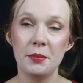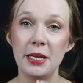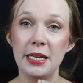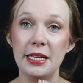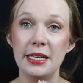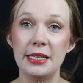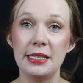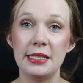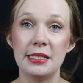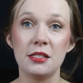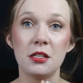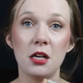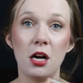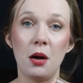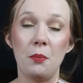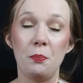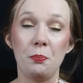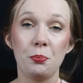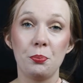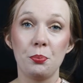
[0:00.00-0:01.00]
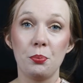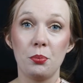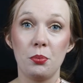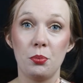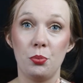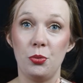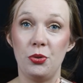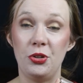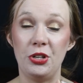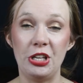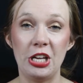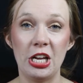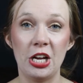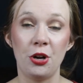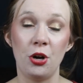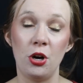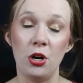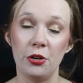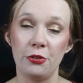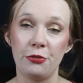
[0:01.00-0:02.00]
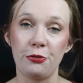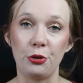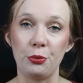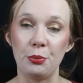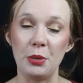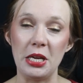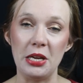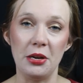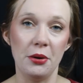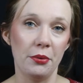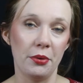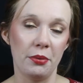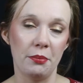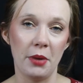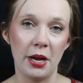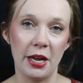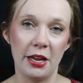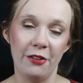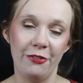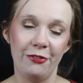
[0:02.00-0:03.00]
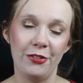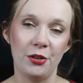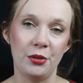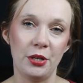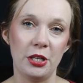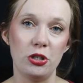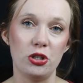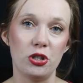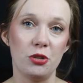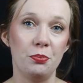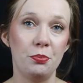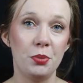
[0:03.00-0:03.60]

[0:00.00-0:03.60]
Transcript: is dead on for me with my foundation,